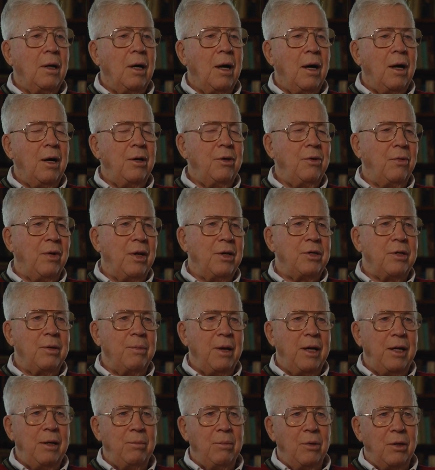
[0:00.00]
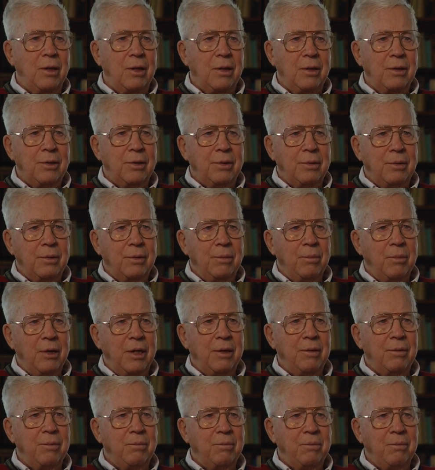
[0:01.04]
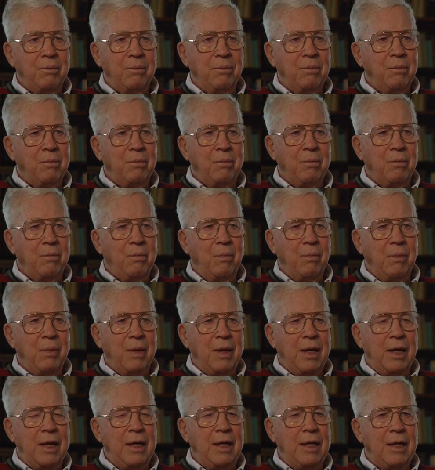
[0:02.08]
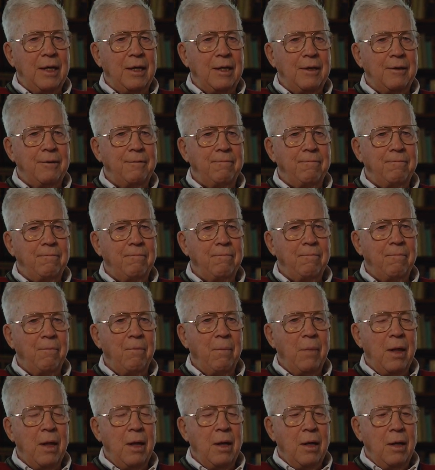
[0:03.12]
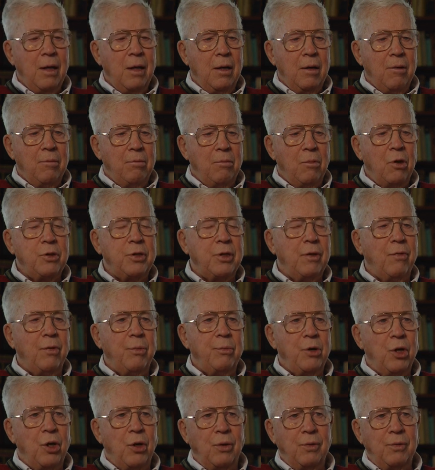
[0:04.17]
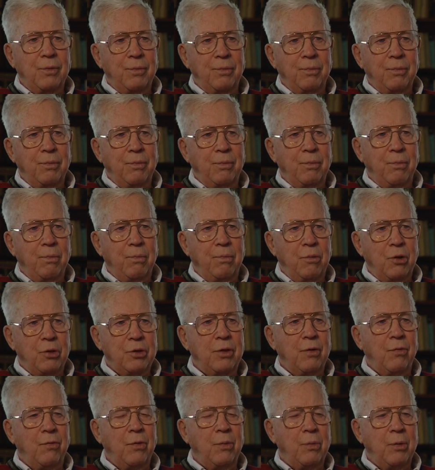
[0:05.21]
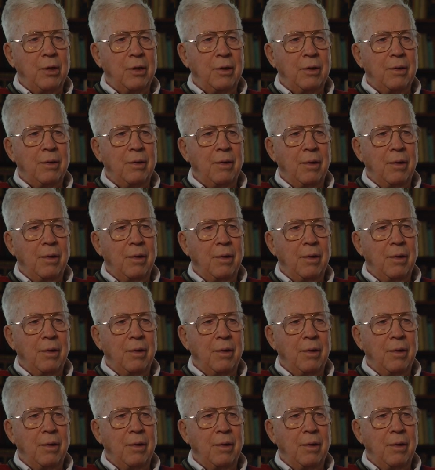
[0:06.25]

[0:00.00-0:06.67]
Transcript: Oh, you've got some eight balls, but the most of them know. Most of them aren't.